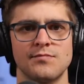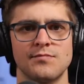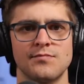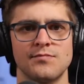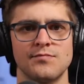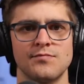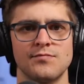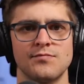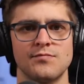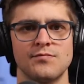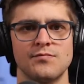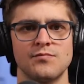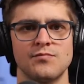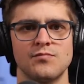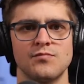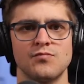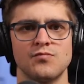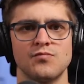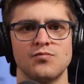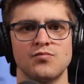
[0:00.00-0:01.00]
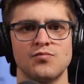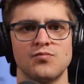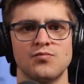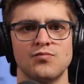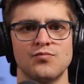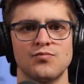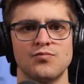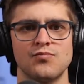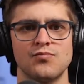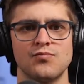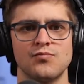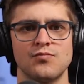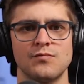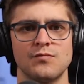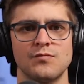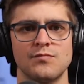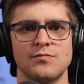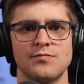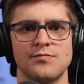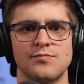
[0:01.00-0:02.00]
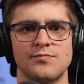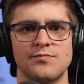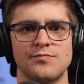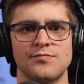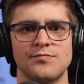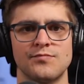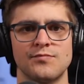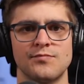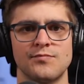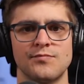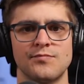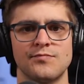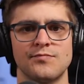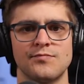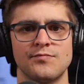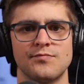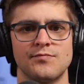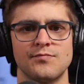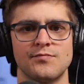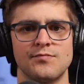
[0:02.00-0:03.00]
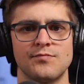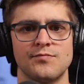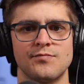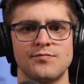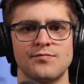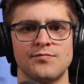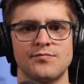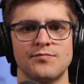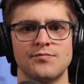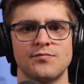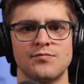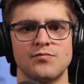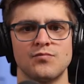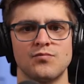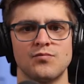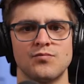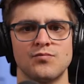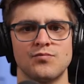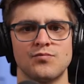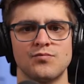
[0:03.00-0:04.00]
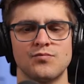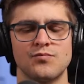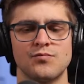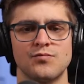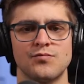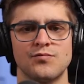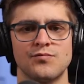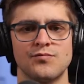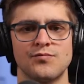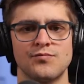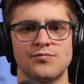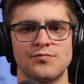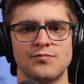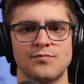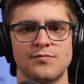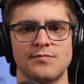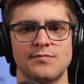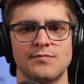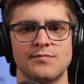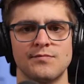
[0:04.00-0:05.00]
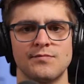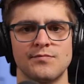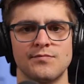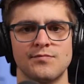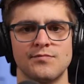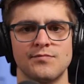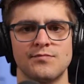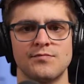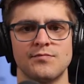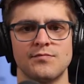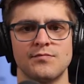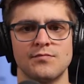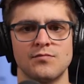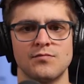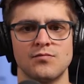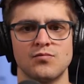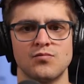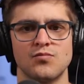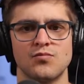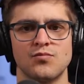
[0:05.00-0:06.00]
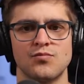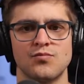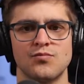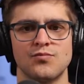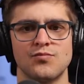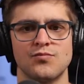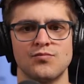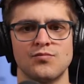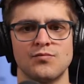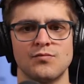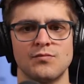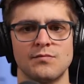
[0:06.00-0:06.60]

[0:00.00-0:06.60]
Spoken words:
The person shown says nothing.